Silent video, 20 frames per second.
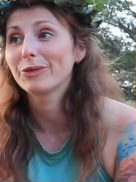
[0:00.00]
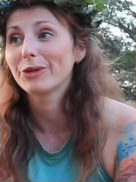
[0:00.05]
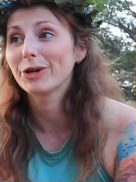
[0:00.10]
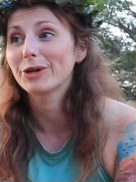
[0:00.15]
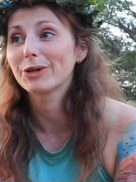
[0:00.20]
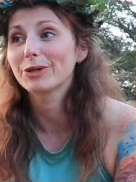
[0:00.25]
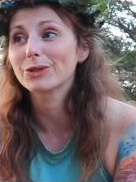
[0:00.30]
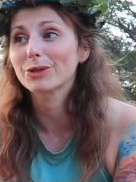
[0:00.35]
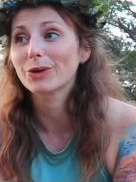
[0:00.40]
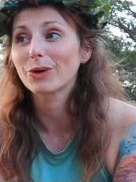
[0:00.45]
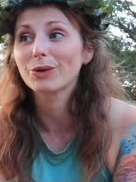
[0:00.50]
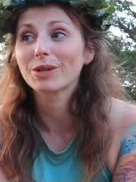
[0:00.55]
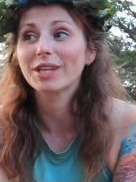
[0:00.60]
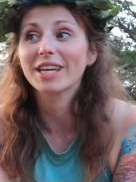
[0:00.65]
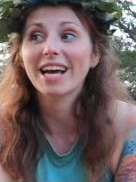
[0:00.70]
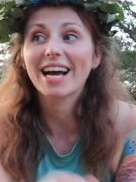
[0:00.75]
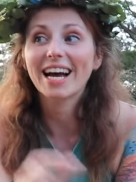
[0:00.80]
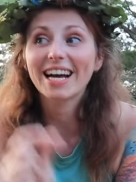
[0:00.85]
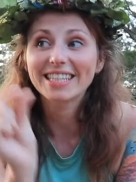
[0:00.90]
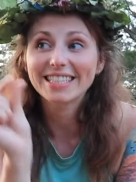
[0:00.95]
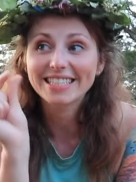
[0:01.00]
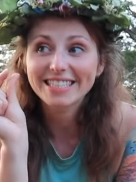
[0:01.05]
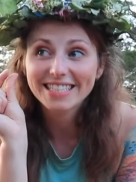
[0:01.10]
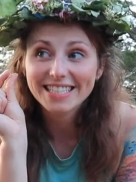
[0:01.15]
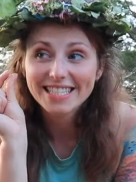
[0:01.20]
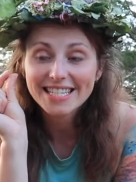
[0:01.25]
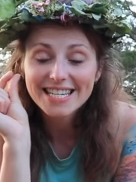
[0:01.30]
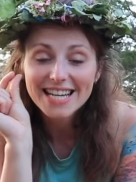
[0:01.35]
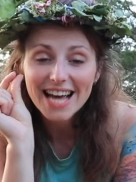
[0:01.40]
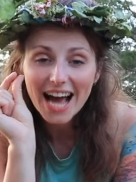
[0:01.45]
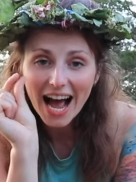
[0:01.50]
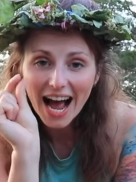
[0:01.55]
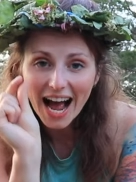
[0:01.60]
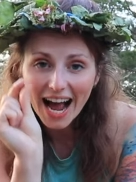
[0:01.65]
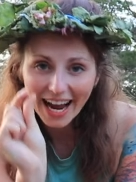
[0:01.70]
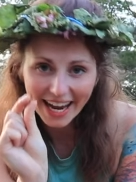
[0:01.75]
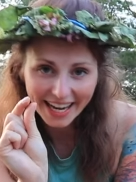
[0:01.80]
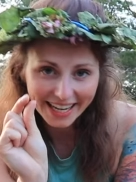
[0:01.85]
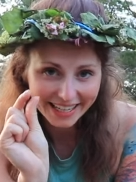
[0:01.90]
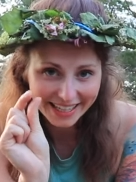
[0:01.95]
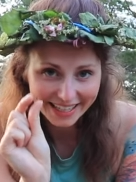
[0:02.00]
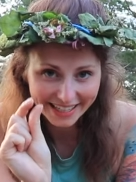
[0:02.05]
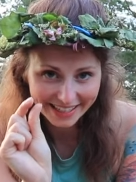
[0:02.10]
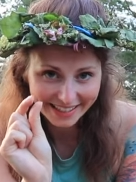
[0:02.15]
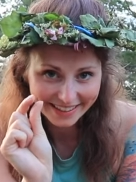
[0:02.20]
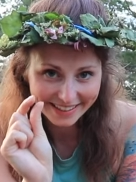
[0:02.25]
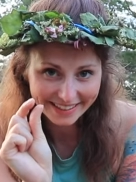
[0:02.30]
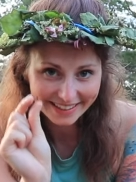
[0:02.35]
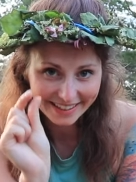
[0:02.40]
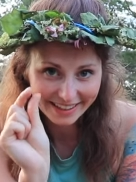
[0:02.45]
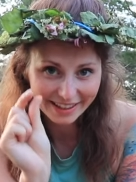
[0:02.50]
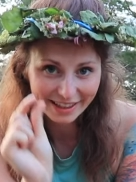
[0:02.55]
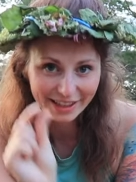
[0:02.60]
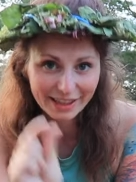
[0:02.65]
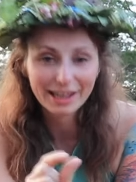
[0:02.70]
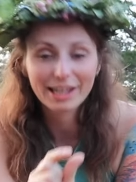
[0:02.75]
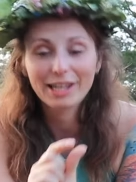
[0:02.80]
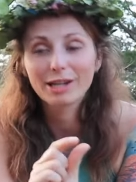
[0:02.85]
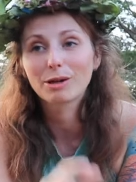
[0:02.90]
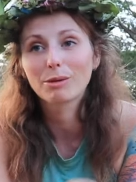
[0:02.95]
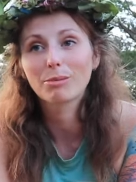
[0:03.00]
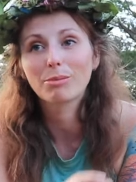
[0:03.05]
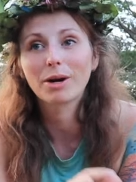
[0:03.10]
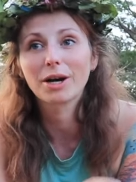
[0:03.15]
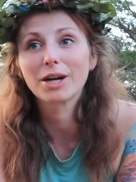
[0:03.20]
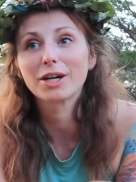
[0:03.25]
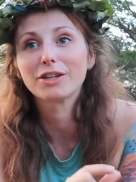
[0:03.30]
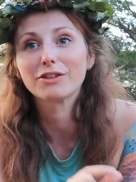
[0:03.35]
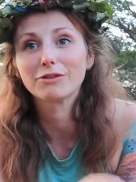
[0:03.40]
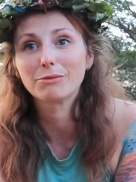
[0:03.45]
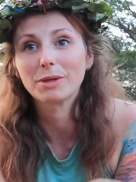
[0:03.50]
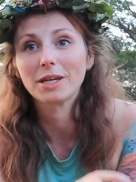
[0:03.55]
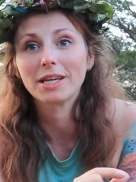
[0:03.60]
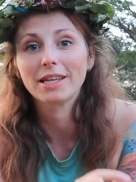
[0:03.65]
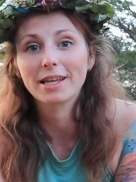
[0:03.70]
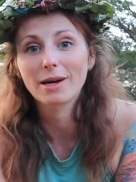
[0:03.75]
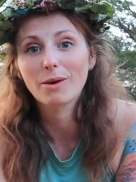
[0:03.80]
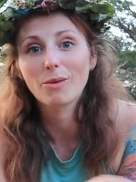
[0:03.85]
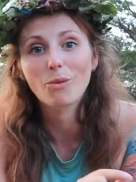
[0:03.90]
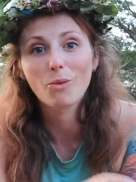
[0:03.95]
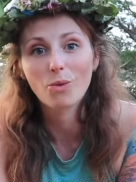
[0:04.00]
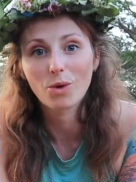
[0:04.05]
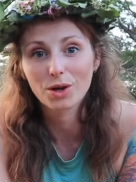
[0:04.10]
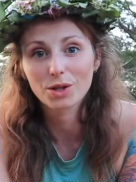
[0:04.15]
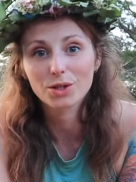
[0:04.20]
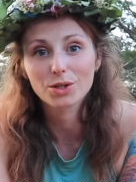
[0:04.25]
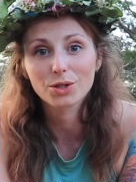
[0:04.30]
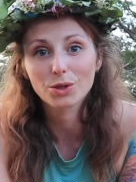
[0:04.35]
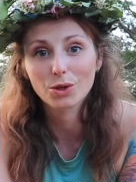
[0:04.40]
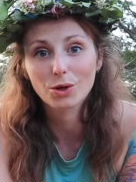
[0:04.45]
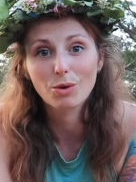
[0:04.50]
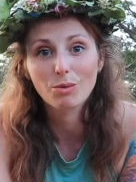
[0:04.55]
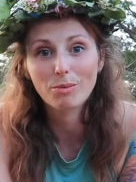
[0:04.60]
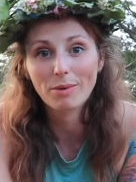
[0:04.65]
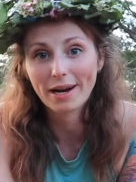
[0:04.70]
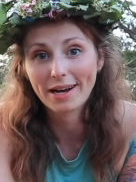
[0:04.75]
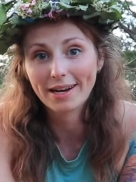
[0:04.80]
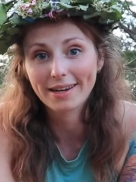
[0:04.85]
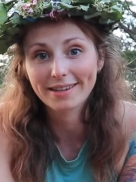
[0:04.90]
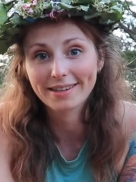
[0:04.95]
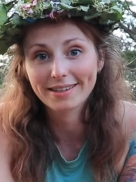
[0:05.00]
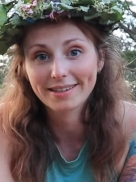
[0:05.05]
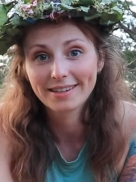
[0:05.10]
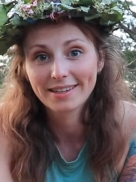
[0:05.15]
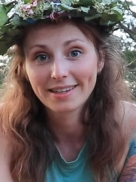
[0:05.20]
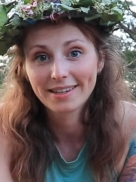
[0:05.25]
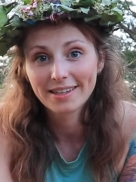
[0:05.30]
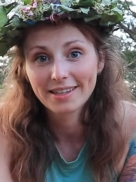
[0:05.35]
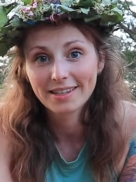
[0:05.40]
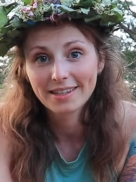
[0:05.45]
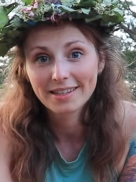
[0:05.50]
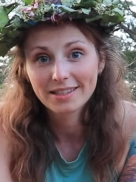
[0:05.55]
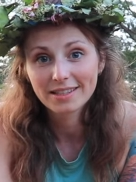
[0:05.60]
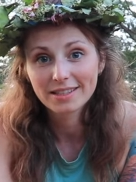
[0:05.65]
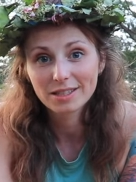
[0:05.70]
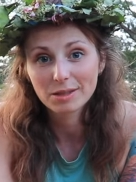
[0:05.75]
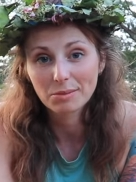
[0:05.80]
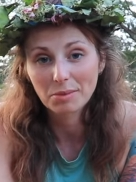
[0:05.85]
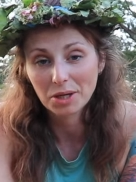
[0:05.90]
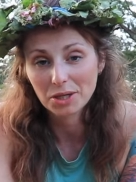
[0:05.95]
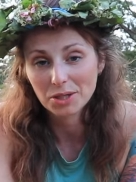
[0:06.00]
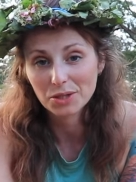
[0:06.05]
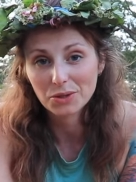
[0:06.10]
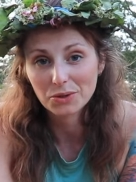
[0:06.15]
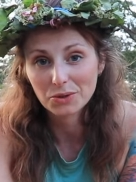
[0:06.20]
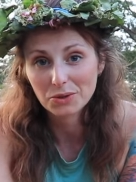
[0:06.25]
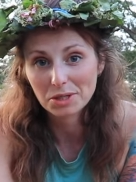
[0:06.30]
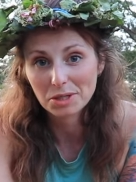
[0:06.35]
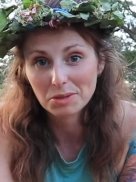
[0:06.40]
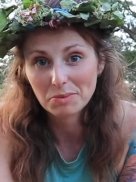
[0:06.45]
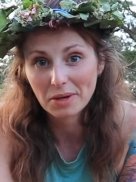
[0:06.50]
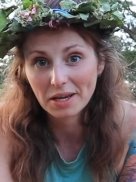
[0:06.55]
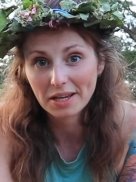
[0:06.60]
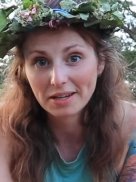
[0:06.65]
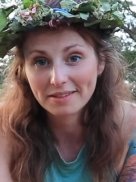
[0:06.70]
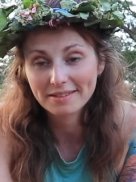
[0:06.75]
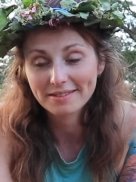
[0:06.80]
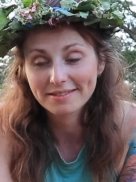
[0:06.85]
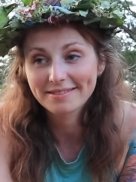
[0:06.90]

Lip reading: There is only a tiny little part of me that wants to go back to Barcelona, Spain.